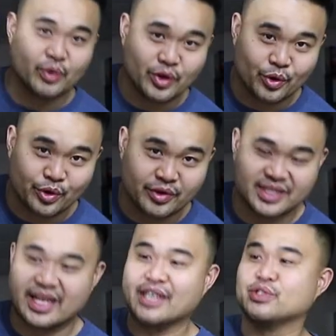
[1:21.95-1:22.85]
So when you order a
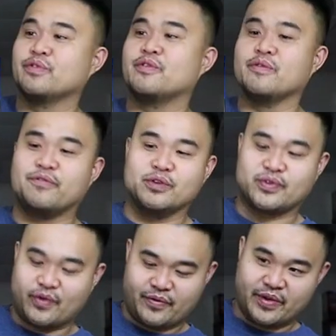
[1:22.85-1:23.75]
statue from
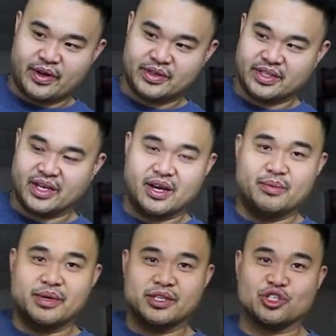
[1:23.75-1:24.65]
First Four Figures, they
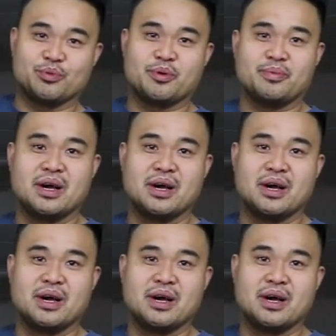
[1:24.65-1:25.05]
come in a shipper